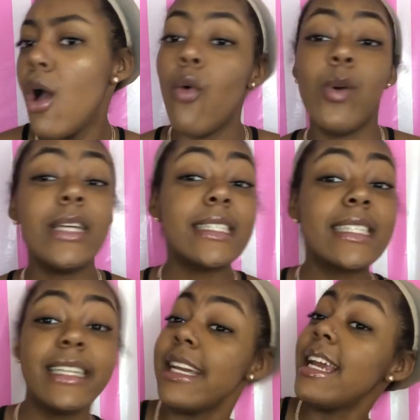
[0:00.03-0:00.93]
What's
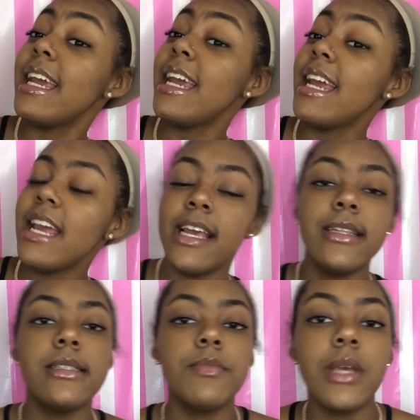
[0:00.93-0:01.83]
goody?
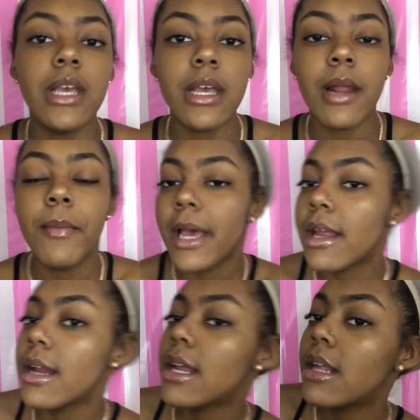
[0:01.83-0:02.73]
It's me, and I'm back
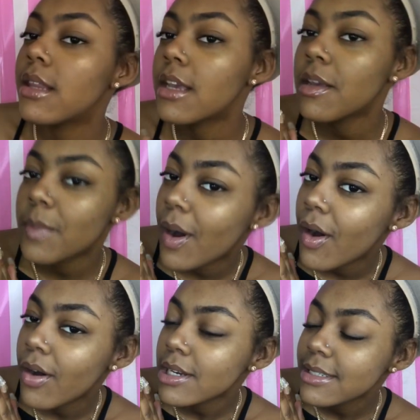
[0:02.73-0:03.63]
at it again looking
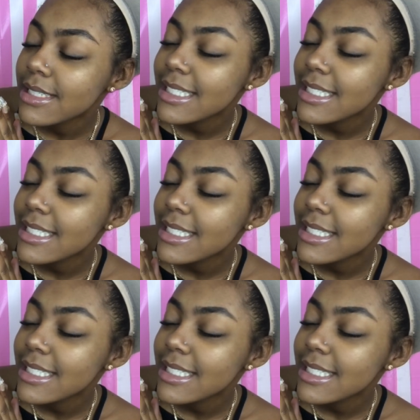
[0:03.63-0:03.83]
bald.